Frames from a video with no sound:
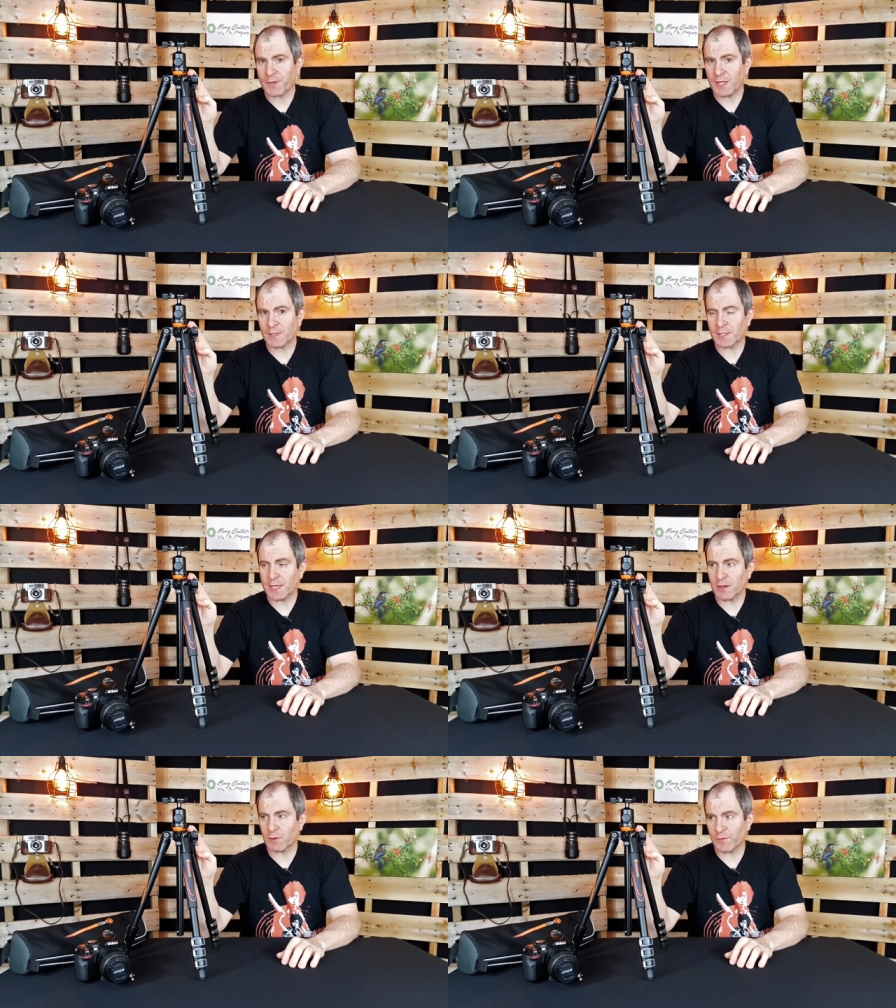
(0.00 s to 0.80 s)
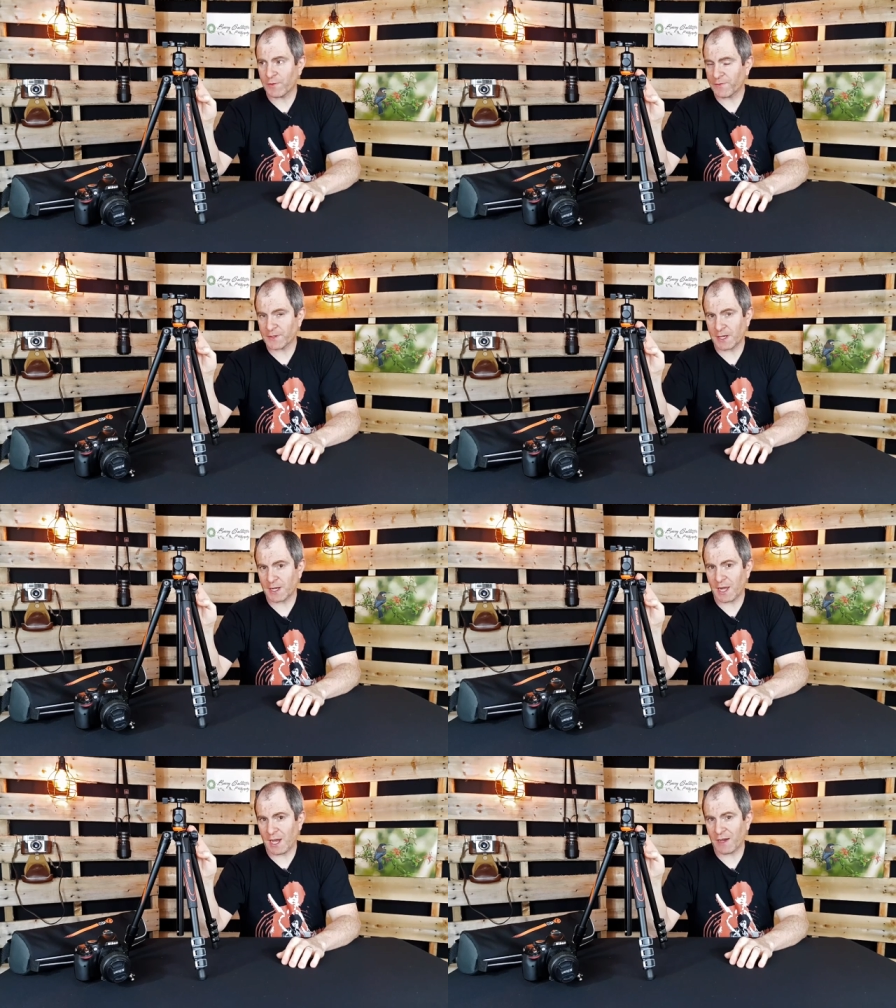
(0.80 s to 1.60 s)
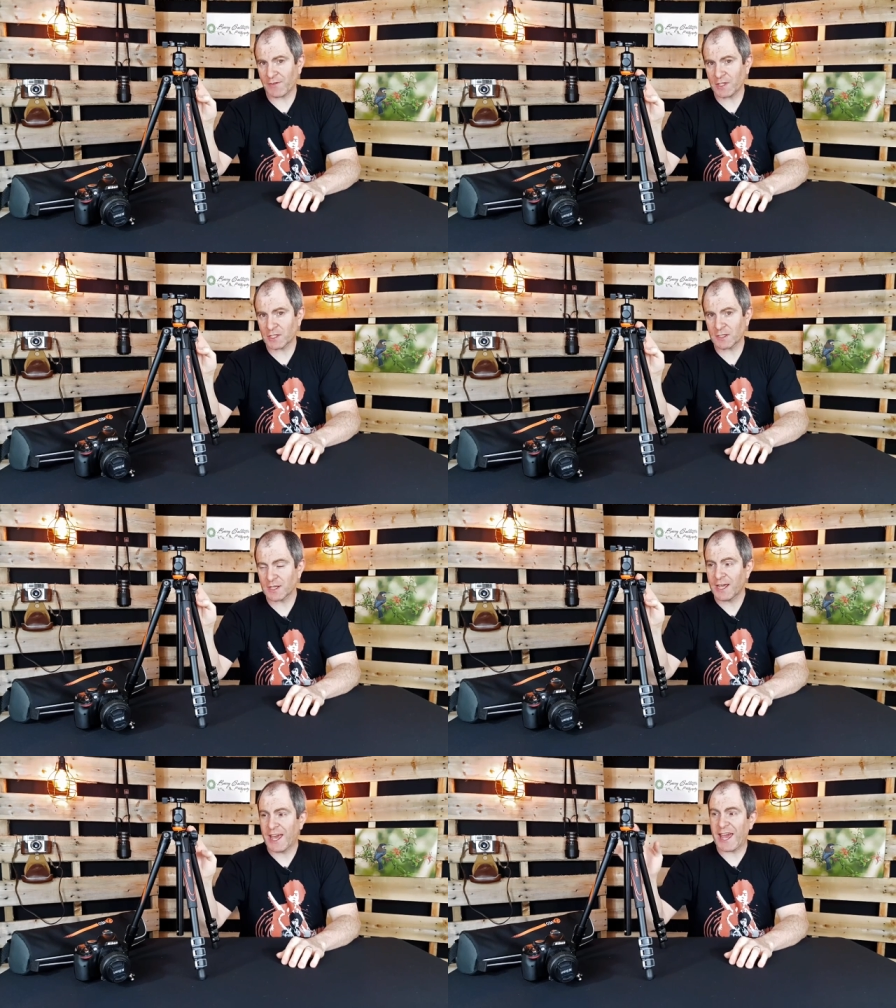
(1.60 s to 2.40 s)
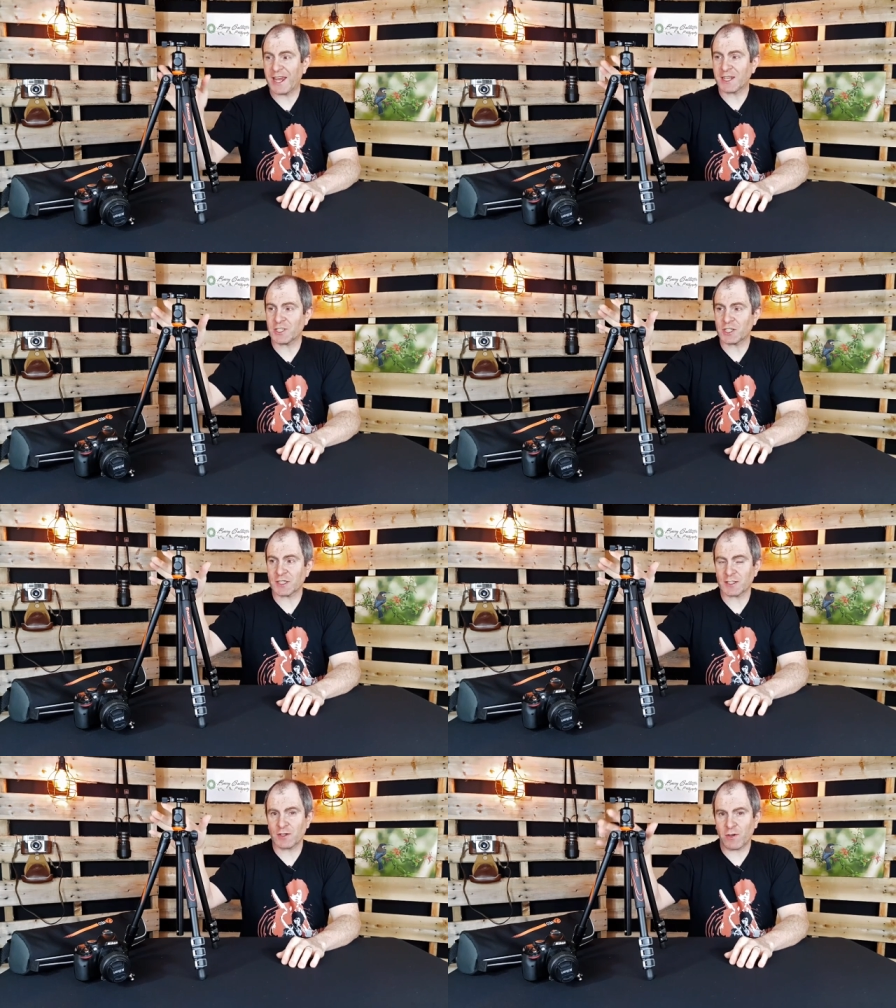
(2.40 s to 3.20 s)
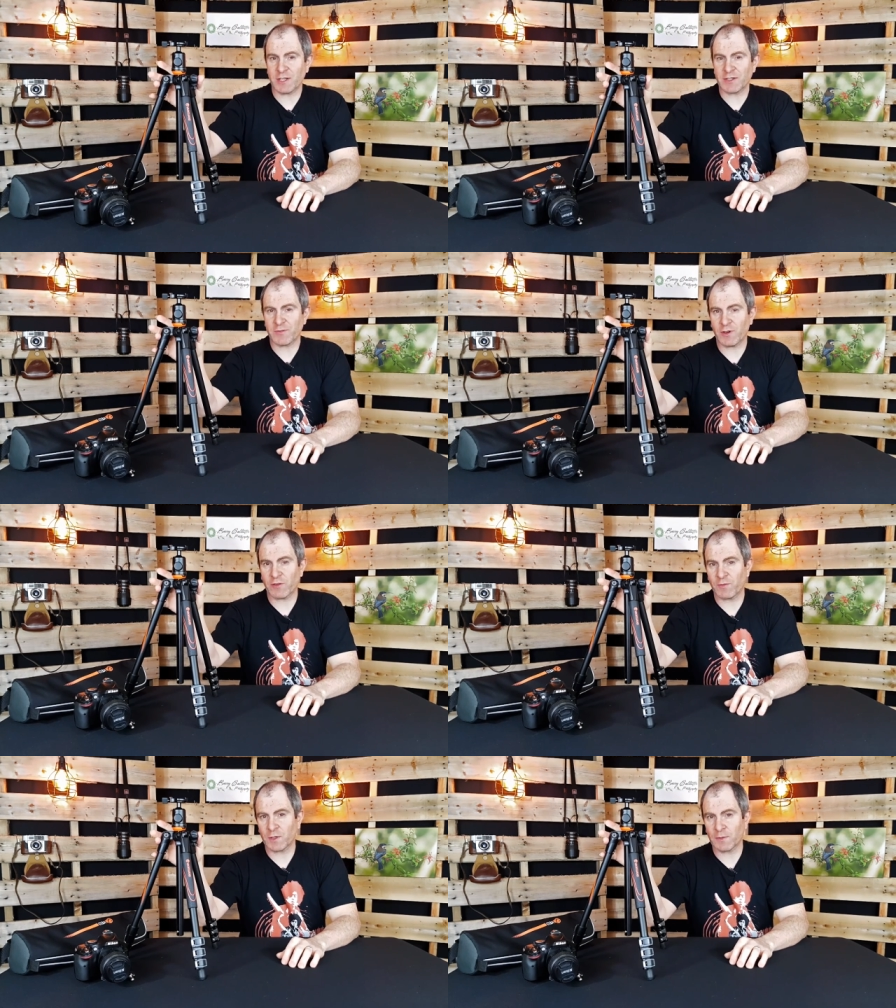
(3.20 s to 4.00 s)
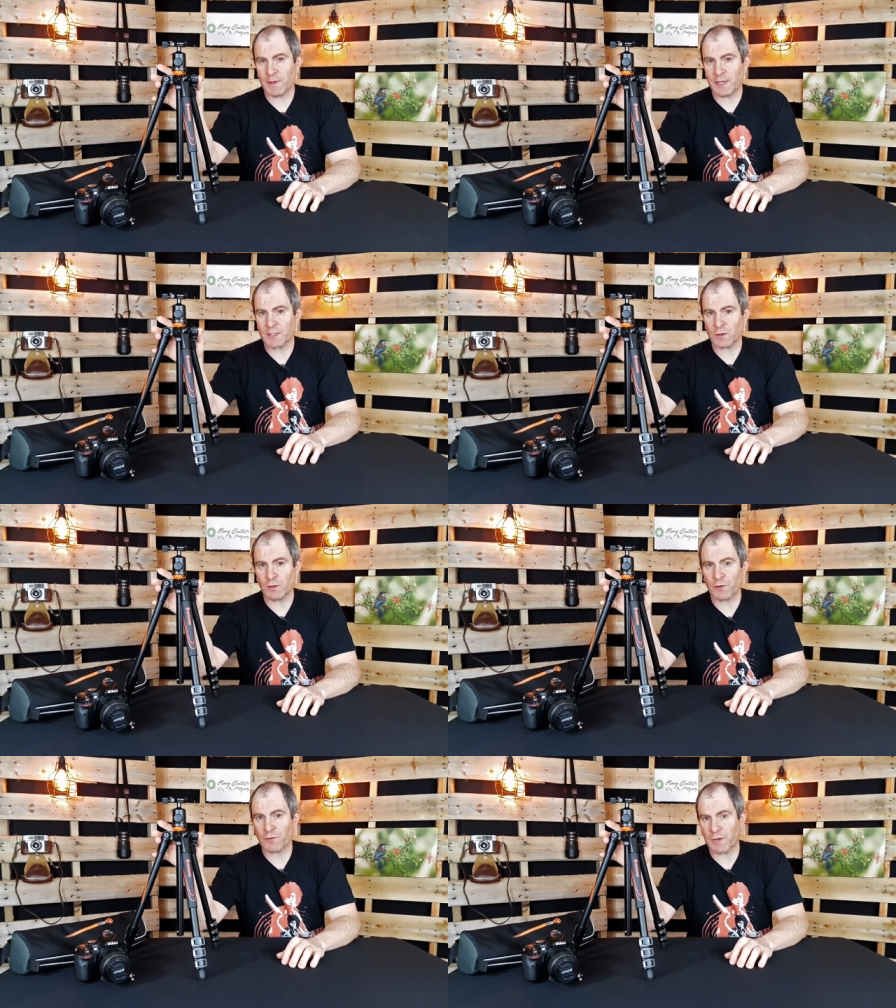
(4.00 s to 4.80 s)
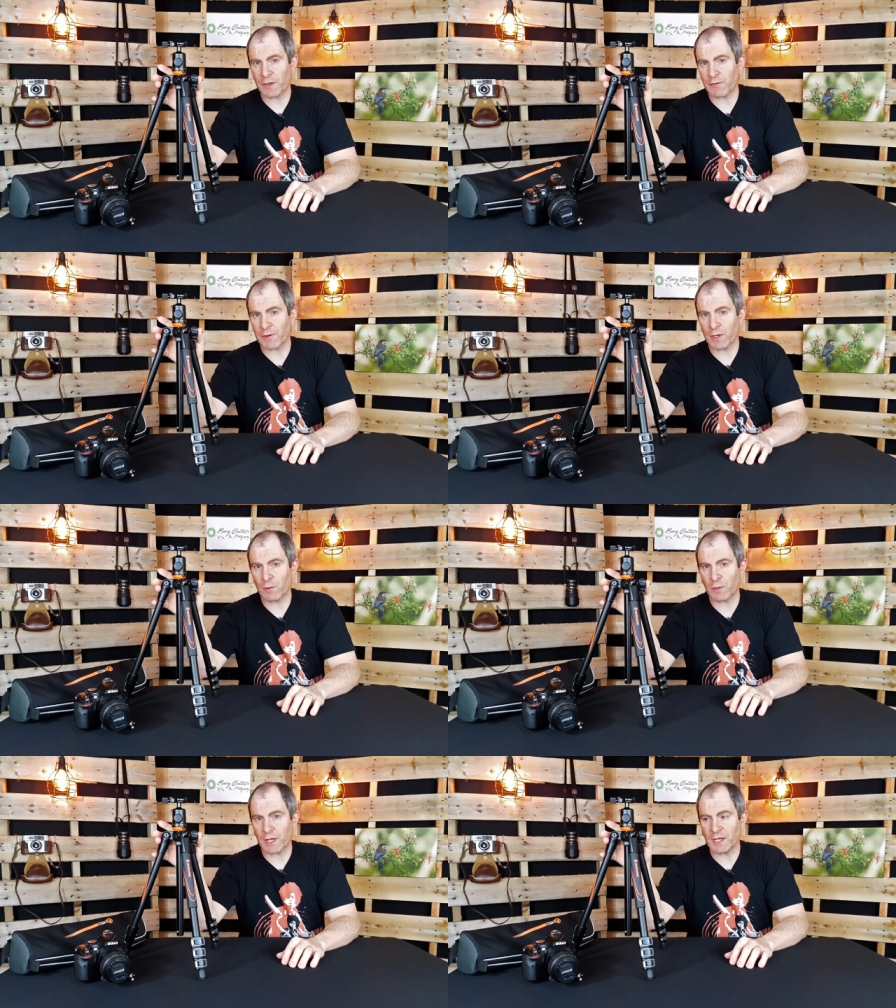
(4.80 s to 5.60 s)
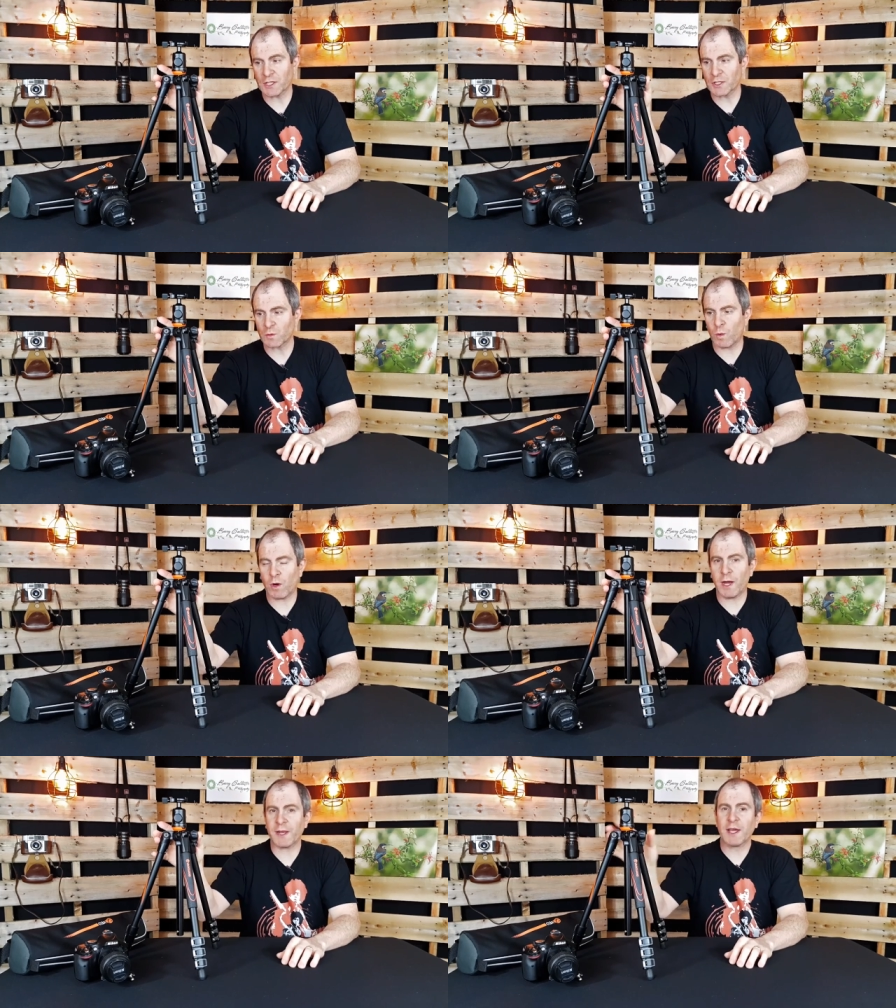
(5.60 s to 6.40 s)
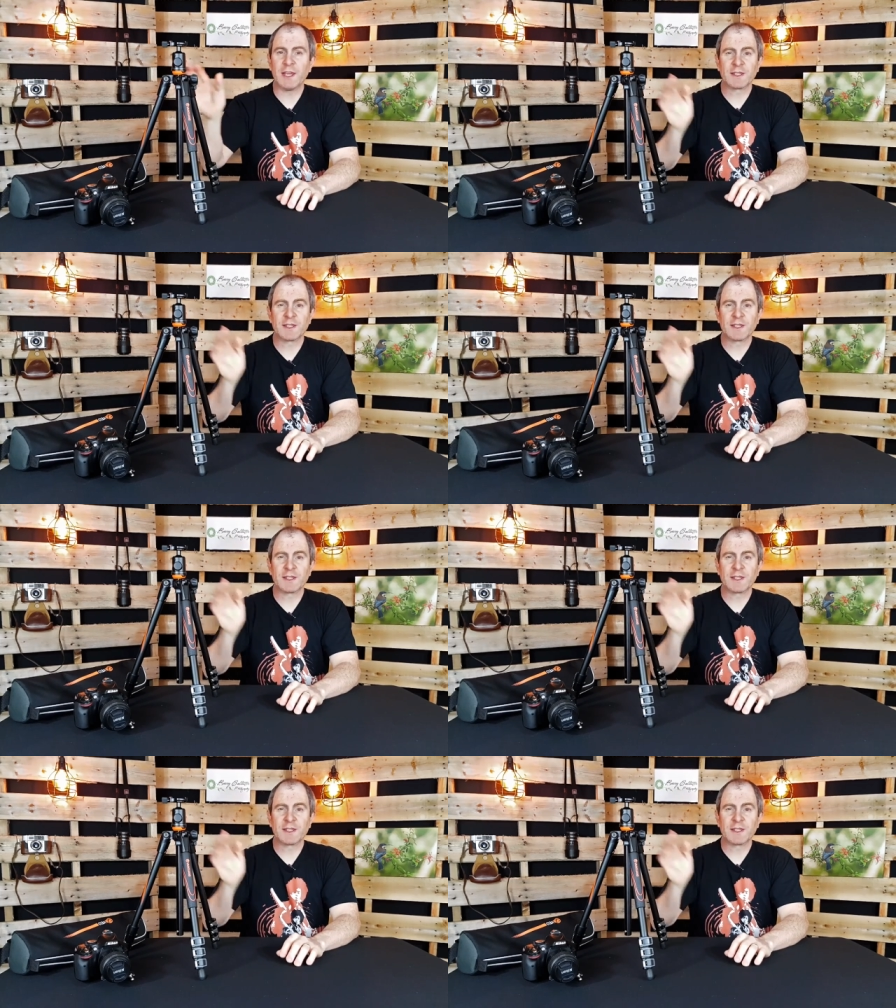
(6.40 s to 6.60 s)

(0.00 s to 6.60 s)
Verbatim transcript: in length or 15 and a half inches and just 95 millimeters or three and three quarter inches wide